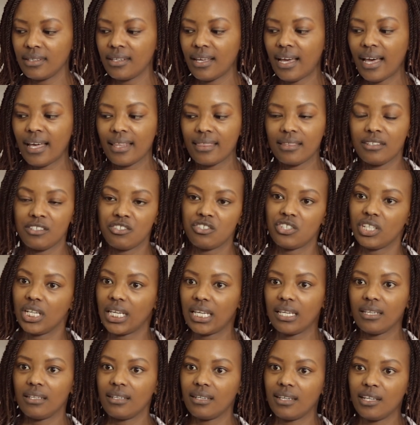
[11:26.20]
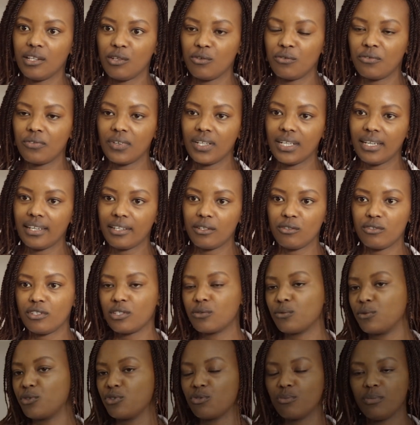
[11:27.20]
earth is shaking and you feel like you
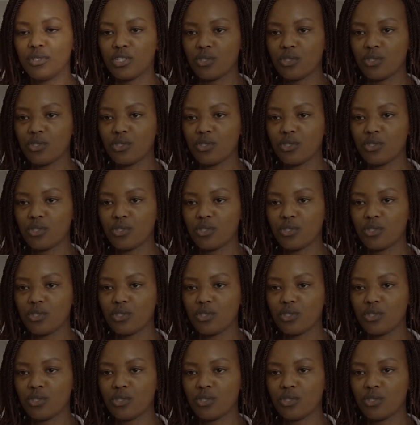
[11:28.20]
just want to be